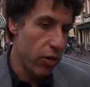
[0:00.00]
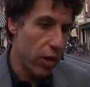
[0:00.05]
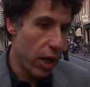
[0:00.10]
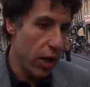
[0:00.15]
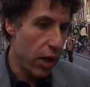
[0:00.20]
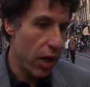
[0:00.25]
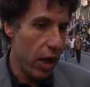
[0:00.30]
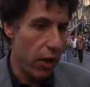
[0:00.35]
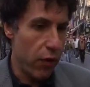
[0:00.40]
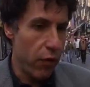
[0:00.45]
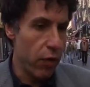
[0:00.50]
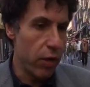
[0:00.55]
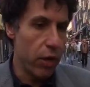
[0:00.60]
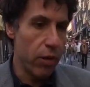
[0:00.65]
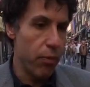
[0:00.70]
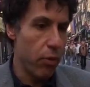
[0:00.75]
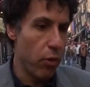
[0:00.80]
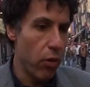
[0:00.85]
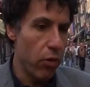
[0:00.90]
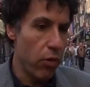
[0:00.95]
you can have with a
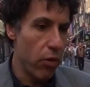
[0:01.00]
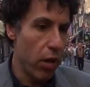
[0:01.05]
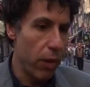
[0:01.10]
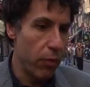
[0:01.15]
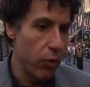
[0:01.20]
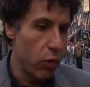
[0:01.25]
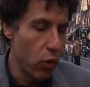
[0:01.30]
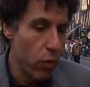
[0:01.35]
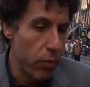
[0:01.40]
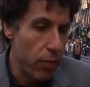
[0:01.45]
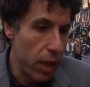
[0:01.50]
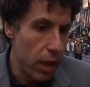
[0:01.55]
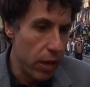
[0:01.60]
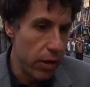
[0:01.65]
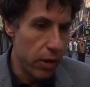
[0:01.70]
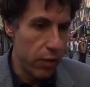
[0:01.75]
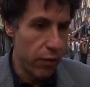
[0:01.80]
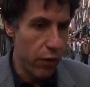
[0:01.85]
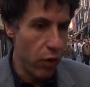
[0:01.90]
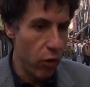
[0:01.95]
program 2
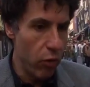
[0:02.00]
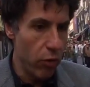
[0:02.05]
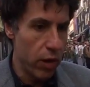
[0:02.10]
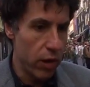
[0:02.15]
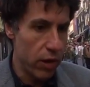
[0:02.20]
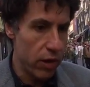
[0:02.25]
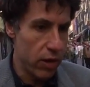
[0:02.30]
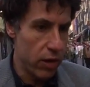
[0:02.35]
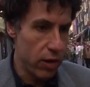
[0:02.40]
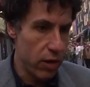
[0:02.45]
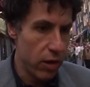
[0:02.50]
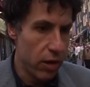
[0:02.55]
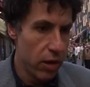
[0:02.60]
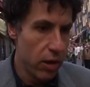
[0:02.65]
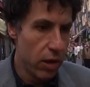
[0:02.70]
million viewers.